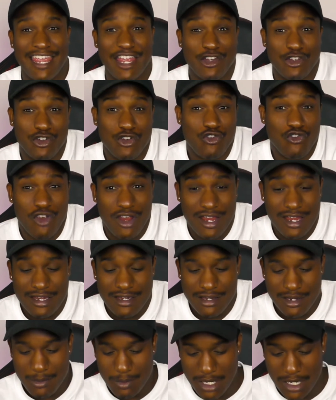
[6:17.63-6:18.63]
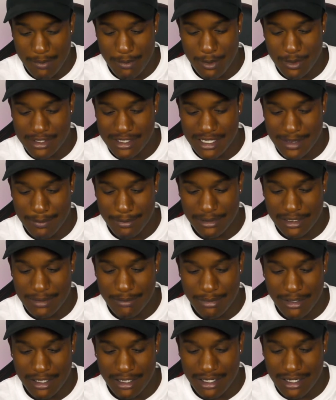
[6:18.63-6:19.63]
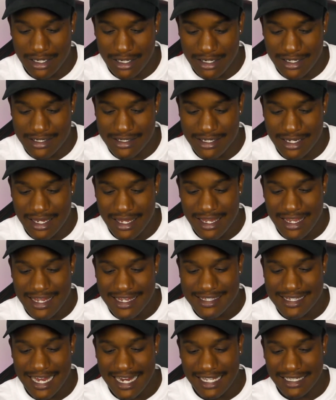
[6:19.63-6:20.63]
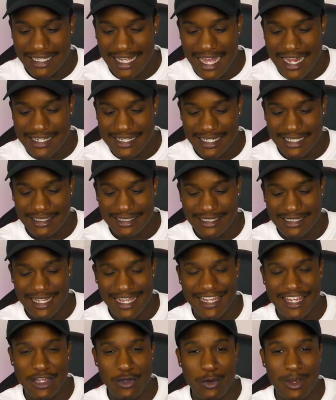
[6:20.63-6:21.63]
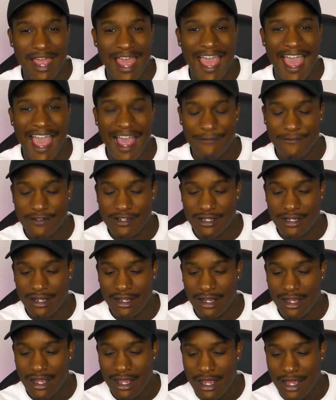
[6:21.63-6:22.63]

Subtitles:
ingrained in people simply because psychologically, like, you have to